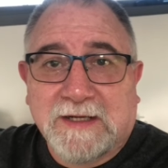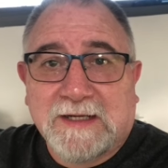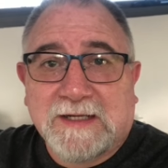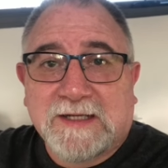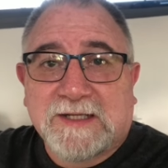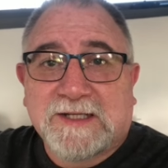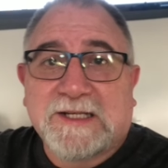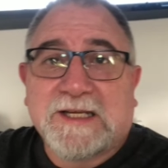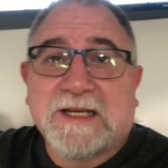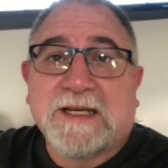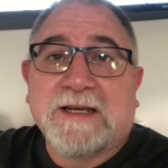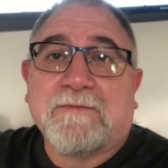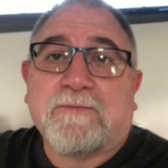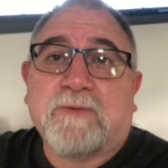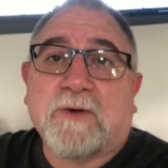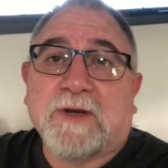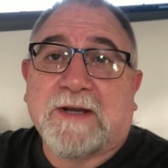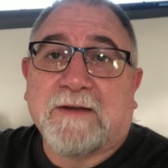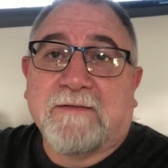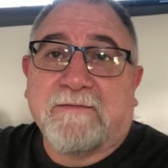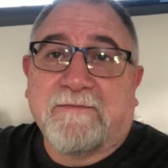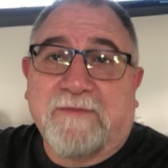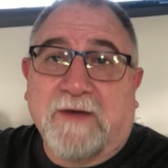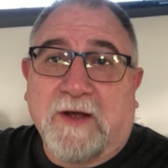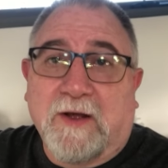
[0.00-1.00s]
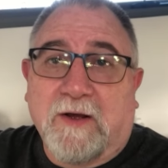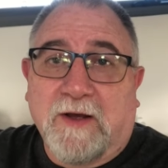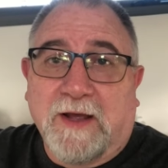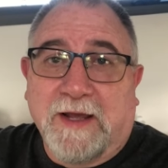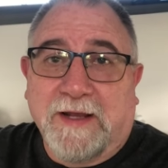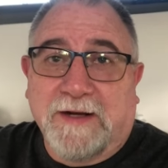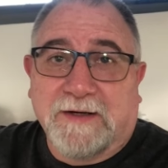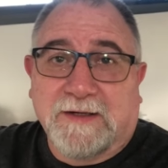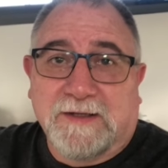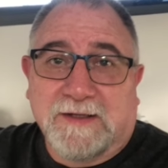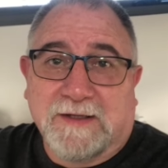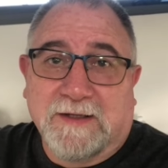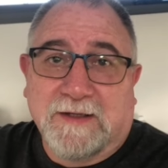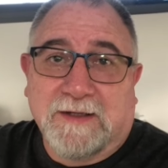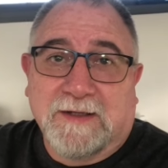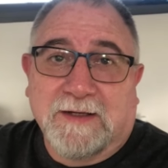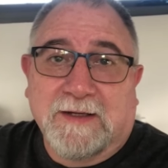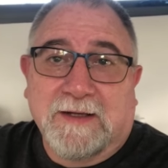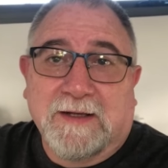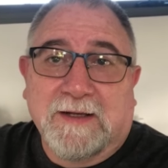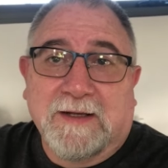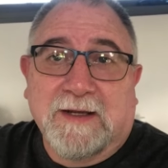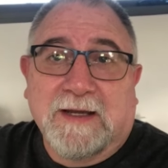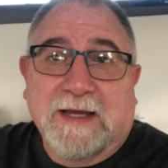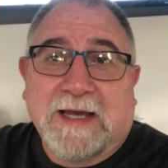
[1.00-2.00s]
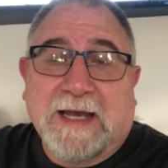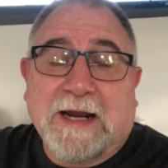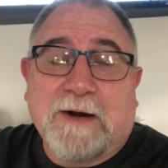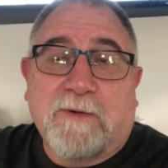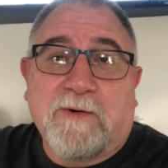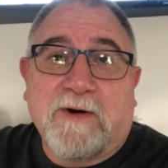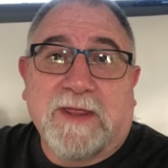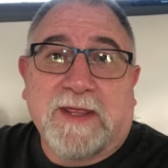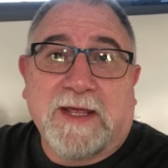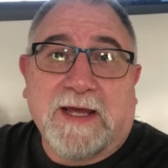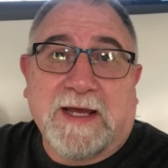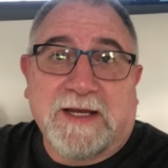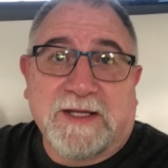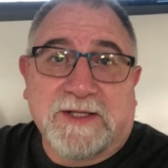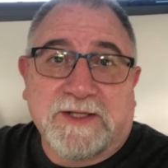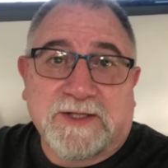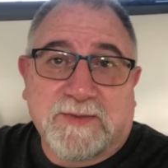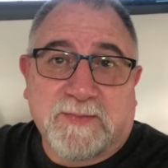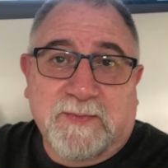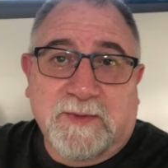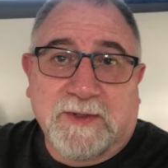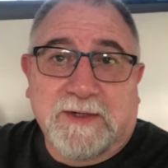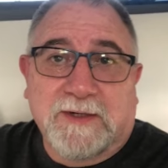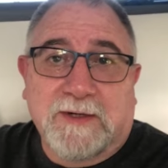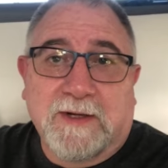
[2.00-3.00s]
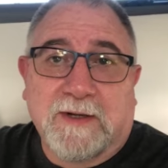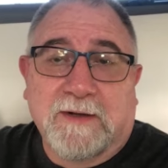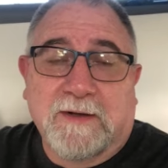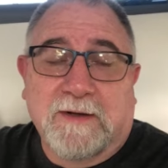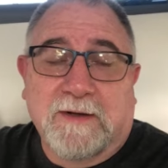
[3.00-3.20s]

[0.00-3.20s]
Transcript: See if we can find Harry the Huntsman.